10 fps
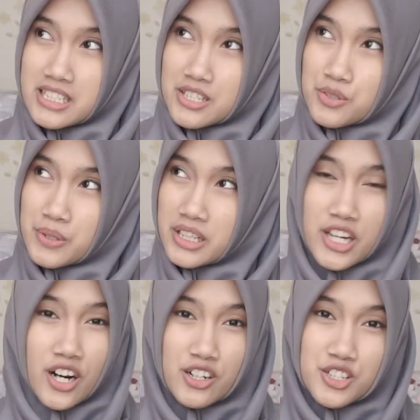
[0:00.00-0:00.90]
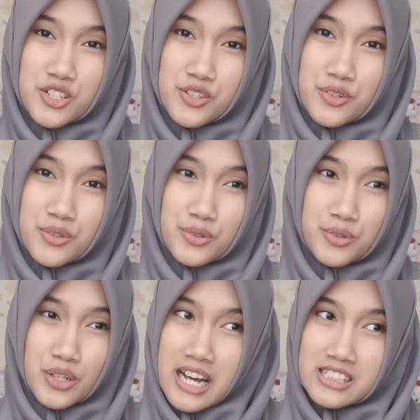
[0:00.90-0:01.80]
it's really hard to
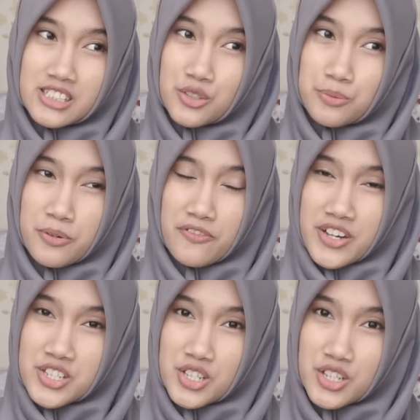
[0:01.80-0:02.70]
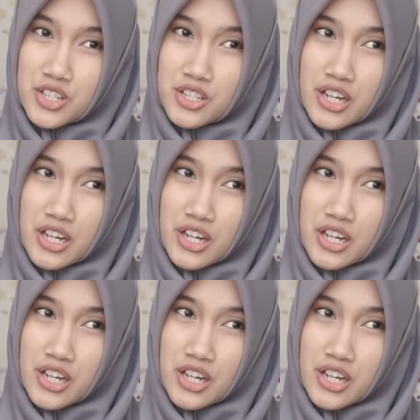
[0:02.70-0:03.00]
ask your professor